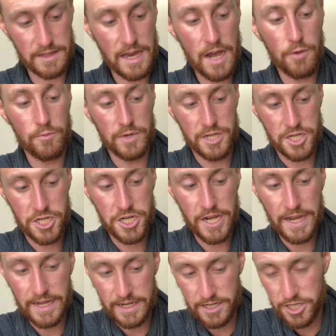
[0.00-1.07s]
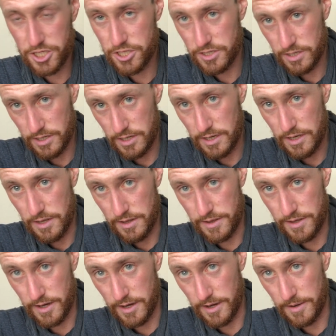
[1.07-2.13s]
that would change
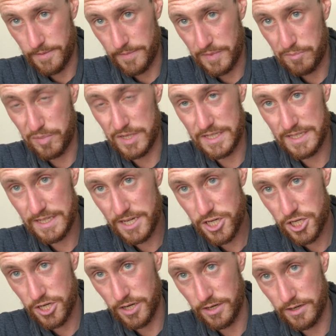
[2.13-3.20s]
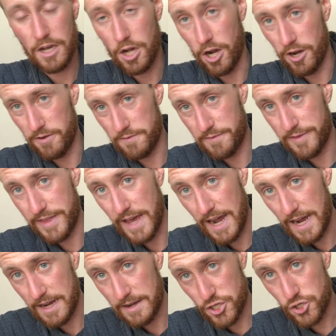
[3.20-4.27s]
the position of
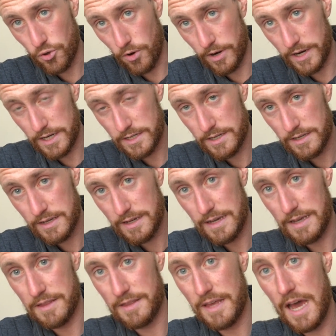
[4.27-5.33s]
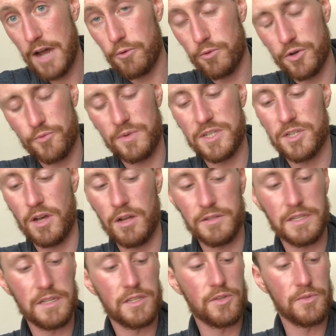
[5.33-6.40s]
that joint, and that would
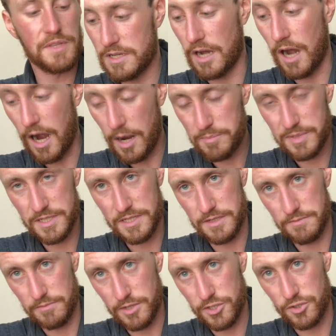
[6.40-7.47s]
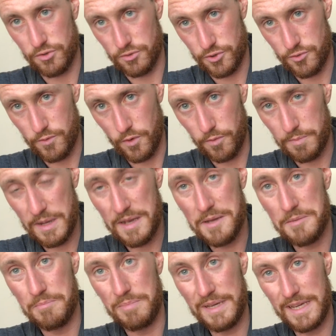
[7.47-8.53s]
result into the opposite muscle group
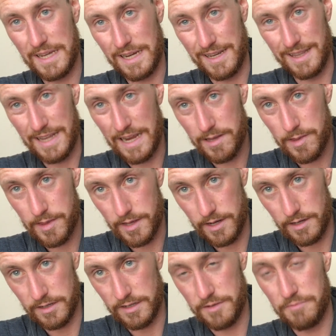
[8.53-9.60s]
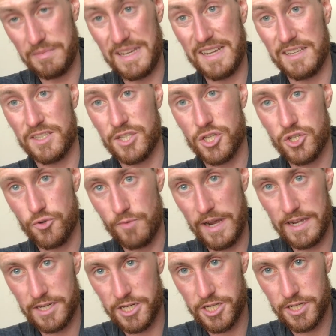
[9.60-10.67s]
being lengthened, being
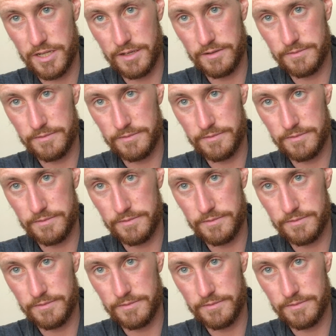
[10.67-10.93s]
stretched.